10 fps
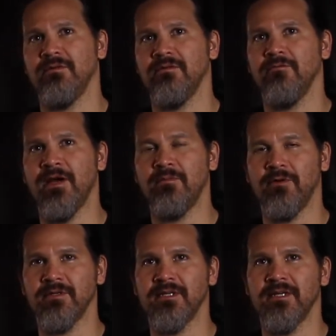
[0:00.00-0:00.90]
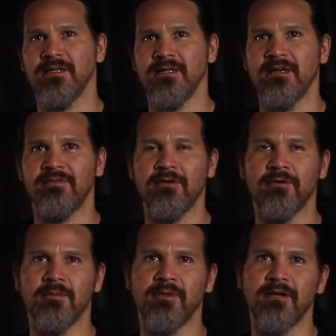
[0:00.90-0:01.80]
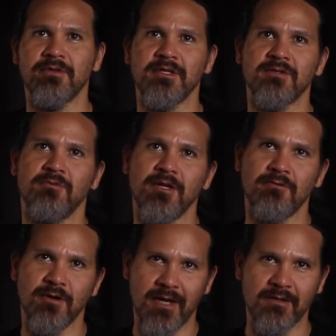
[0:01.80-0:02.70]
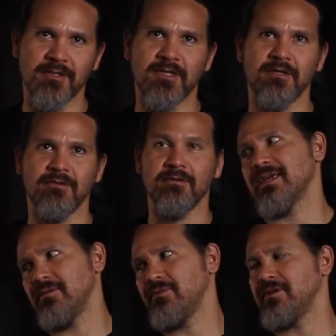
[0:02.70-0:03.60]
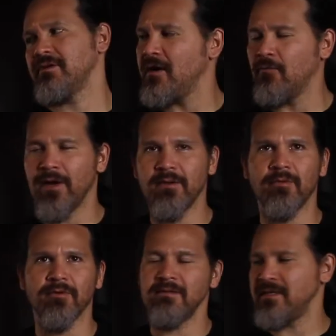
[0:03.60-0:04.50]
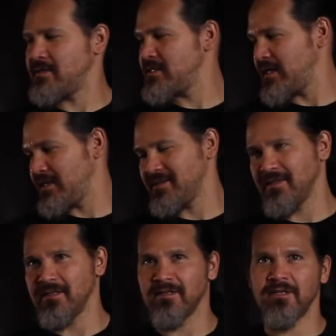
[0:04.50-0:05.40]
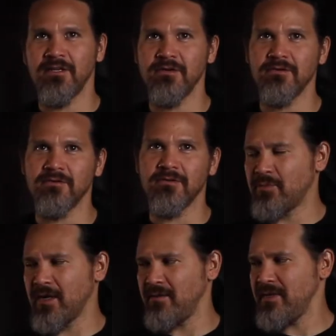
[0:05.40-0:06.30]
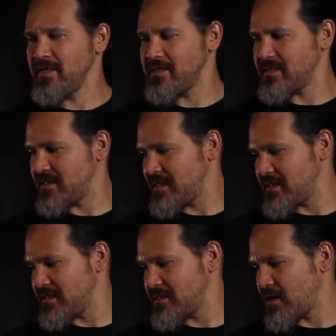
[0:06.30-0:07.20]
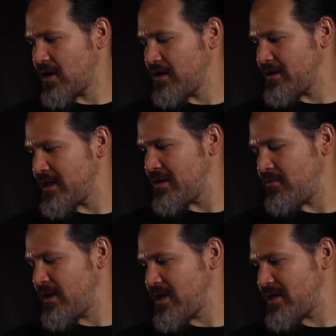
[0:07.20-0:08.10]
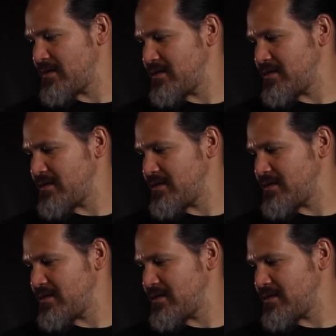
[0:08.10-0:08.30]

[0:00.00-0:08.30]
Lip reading: weight bolt in it. If they want to play with a 21-ounce cue, they can put a weight bolt at the tail end of the cue. Problem is all of that weight